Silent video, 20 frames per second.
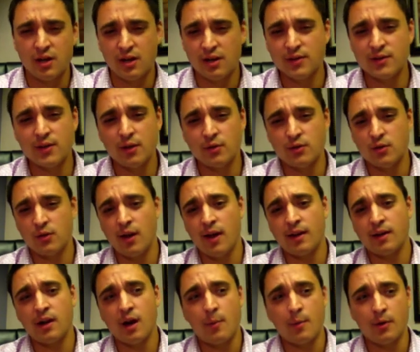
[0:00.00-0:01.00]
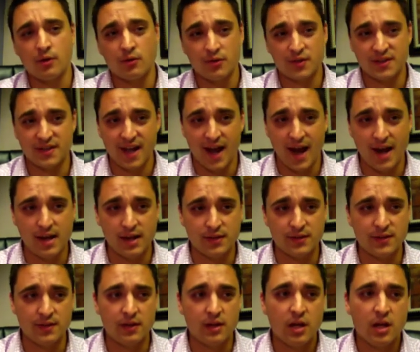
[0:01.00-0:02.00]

and socioeconomical status.